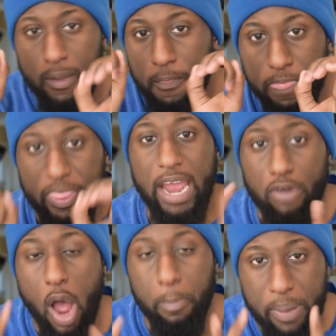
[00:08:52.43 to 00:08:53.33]
There
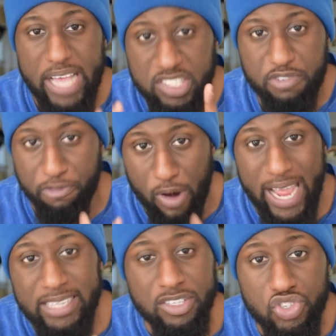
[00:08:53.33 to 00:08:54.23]
are best
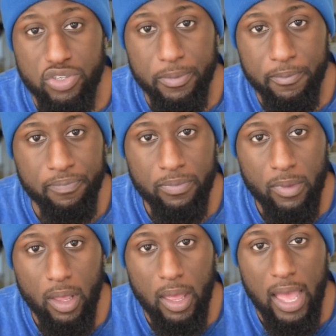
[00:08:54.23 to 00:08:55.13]
friends,
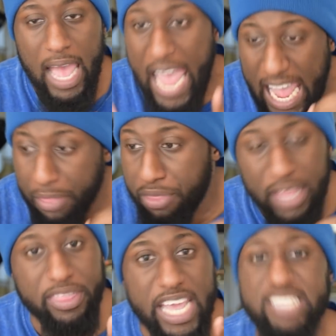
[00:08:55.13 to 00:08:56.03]
and
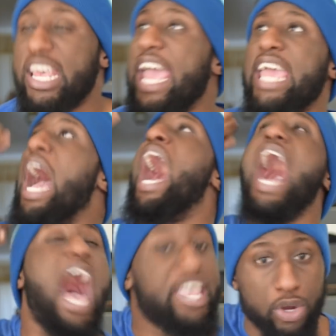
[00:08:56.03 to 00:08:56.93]
then there's a
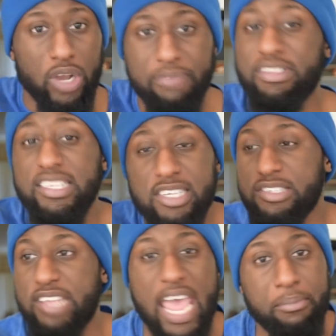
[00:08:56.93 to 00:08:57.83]
higher level. This is
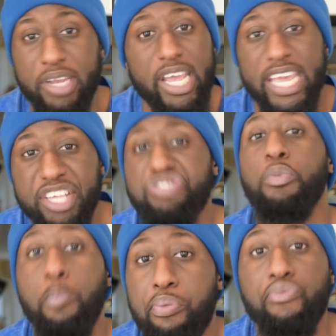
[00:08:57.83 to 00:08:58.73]
damn near his
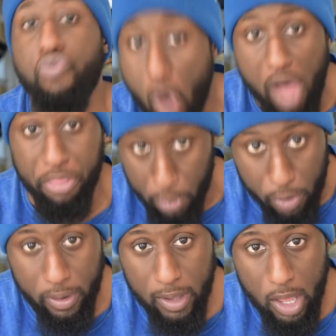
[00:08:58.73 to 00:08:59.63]
brother,
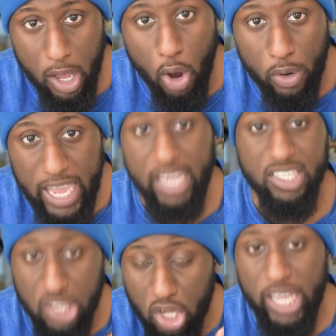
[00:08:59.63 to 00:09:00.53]
okay?
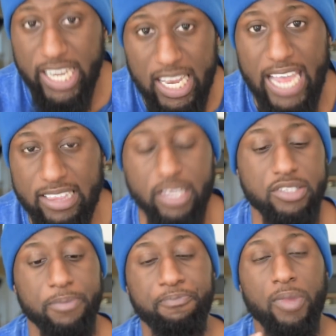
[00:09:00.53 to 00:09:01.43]
Because look at it like this.